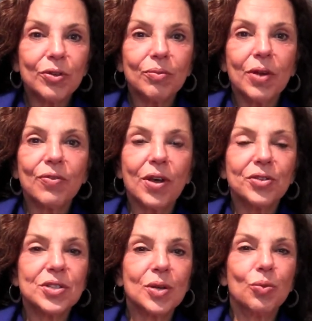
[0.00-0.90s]
And my father
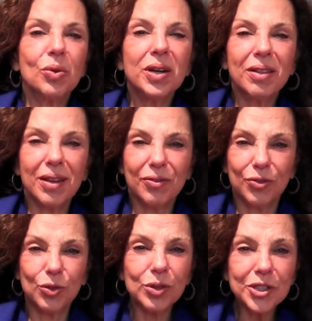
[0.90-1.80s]
said, what, are they
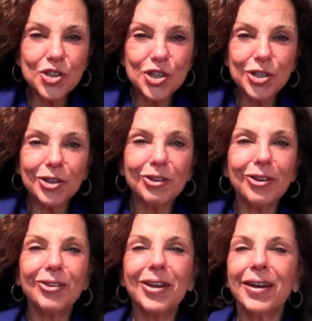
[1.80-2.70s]
foolish? Mm-hmm. You
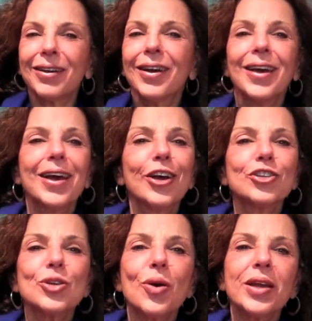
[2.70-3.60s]
know, like,
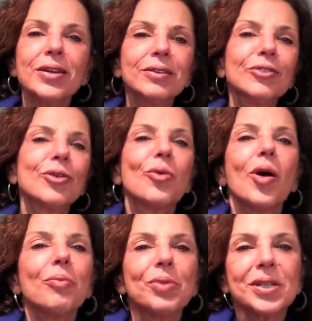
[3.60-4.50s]
so I didn't grow
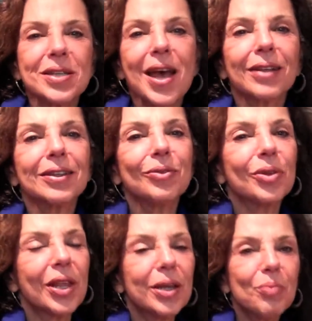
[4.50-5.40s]
up exactly
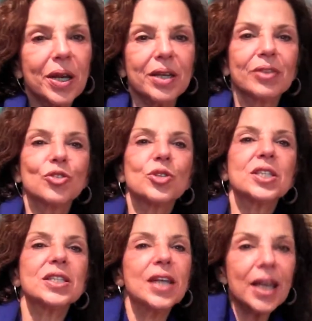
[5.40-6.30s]
with anybody
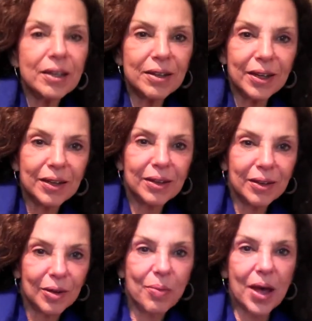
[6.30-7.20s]
understanding
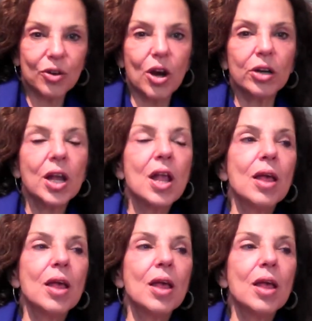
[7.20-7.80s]
mm-hmm. about art.